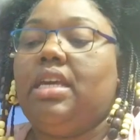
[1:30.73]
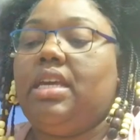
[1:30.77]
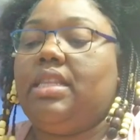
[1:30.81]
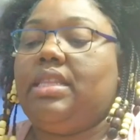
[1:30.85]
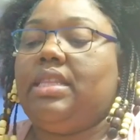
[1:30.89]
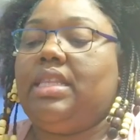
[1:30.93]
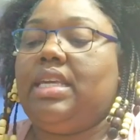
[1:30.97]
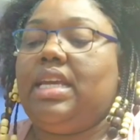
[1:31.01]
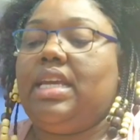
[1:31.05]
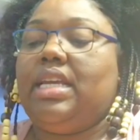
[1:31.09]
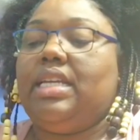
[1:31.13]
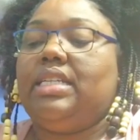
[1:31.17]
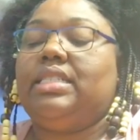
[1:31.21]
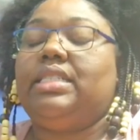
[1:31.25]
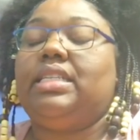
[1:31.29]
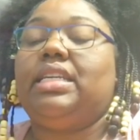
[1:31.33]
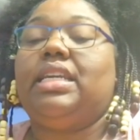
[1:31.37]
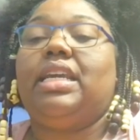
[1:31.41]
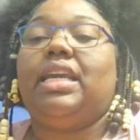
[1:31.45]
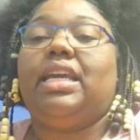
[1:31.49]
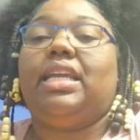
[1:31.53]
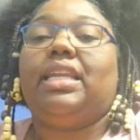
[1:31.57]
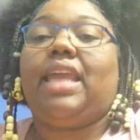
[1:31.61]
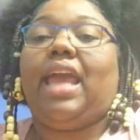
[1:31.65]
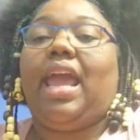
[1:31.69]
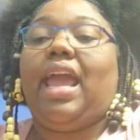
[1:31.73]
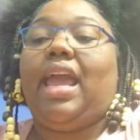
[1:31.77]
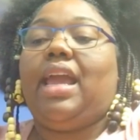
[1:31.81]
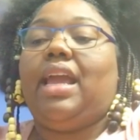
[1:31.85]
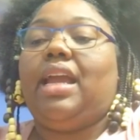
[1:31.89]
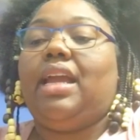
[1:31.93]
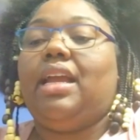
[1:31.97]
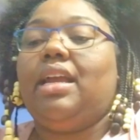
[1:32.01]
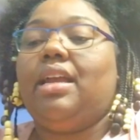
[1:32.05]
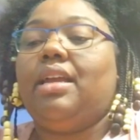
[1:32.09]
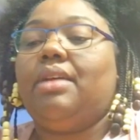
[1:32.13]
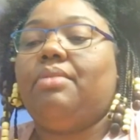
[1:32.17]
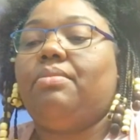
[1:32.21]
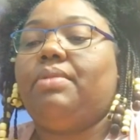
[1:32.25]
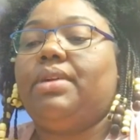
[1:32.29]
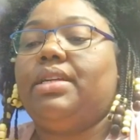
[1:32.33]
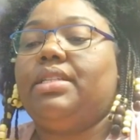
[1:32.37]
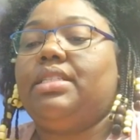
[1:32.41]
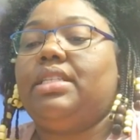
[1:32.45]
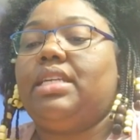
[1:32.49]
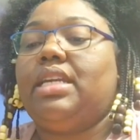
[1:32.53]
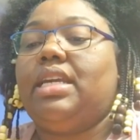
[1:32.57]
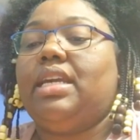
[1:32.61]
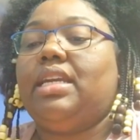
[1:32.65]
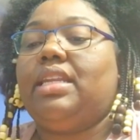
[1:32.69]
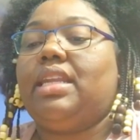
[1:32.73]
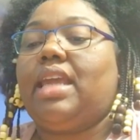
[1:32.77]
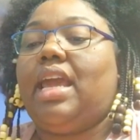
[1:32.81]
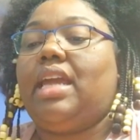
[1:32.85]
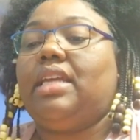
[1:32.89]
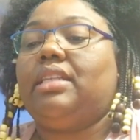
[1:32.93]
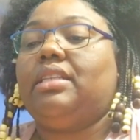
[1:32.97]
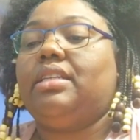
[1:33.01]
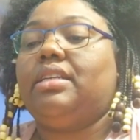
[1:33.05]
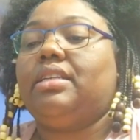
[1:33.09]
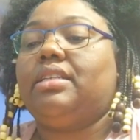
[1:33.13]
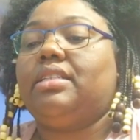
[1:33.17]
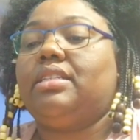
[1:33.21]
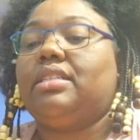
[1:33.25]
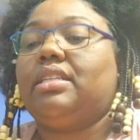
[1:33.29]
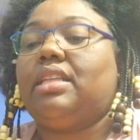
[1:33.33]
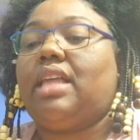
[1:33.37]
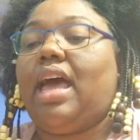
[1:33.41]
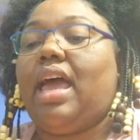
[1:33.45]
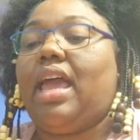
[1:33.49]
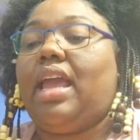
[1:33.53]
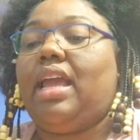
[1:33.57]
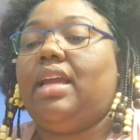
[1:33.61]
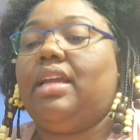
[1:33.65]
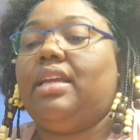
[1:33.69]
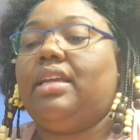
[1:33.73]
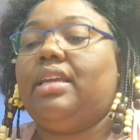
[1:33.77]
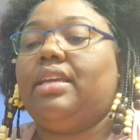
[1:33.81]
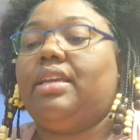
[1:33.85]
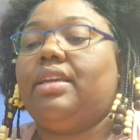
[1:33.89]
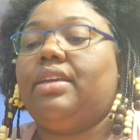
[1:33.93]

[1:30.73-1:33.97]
the DNA, what DNA looks like.